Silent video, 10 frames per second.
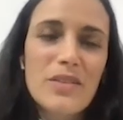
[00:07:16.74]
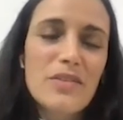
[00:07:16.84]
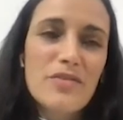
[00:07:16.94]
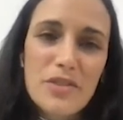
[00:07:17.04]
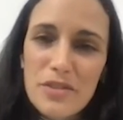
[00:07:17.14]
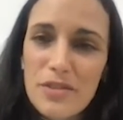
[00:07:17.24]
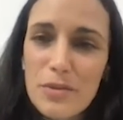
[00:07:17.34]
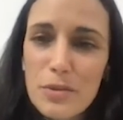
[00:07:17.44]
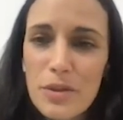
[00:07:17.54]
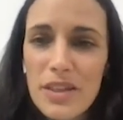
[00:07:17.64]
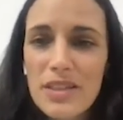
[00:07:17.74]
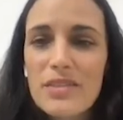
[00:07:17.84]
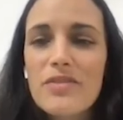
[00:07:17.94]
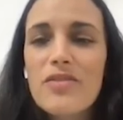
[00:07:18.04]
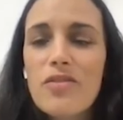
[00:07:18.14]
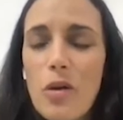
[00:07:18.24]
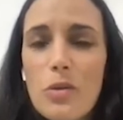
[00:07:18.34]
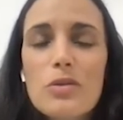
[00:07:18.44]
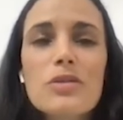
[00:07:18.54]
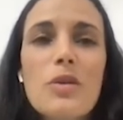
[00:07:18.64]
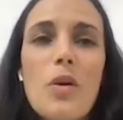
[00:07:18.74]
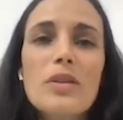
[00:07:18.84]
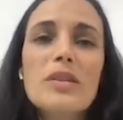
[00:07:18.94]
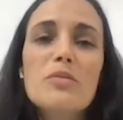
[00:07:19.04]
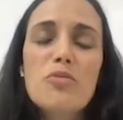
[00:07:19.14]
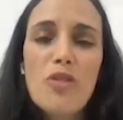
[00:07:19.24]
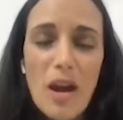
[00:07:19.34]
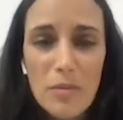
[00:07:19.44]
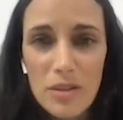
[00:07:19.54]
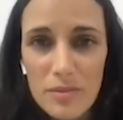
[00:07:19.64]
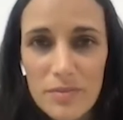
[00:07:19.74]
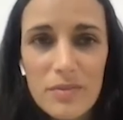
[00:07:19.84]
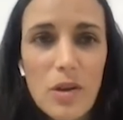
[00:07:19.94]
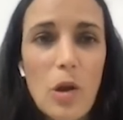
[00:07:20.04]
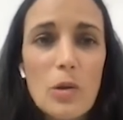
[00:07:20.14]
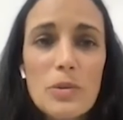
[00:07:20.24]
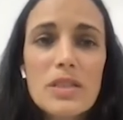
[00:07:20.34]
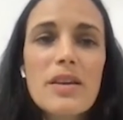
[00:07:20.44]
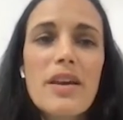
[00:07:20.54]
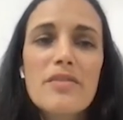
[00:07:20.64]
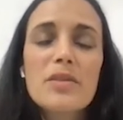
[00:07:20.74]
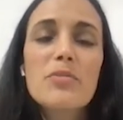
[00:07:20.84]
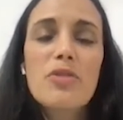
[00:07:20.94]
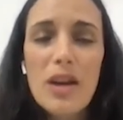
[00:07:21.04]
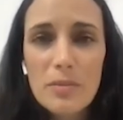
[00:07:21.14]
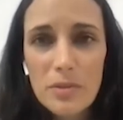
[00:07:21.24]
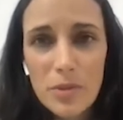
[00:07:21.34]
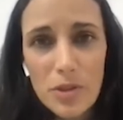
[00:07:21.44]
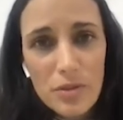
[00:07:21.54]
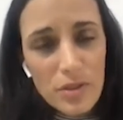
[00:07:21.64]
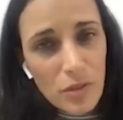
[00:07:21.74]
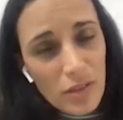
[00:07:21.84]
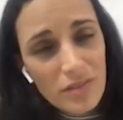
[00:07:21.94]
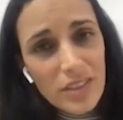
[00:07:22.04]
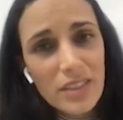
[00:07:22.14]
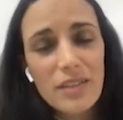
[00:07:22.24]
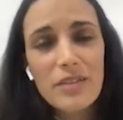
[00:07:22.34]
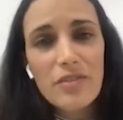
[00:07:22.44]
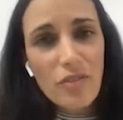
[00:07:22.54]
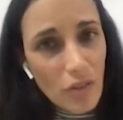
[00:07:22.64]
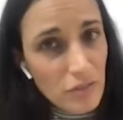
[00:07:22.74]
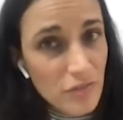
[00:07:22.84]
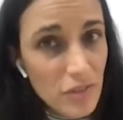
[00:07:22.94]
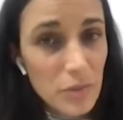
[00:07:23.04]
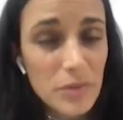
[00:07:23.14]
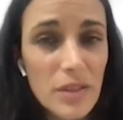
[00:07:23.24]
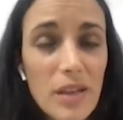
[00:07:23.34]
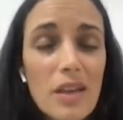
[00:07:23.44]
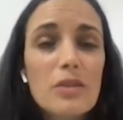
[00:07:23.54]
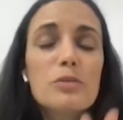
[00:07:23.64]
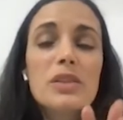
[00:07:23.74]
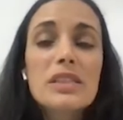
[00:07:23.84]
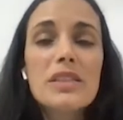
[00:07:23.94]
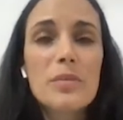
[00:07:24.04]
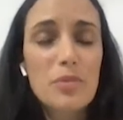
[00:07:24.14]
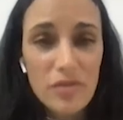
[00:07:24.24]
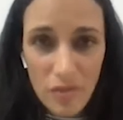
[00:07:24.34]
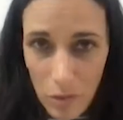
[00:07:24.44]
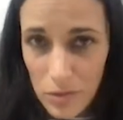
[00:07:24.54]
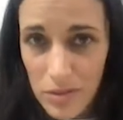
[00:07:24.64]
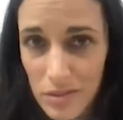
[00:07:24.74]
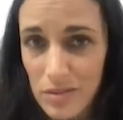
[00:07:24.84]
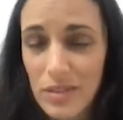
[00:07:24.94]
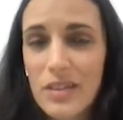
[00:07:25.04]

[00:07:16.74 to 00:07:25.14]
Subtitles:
The first do is focus on the problem. Always have the problem you're solving in front of you. It will keep you focused.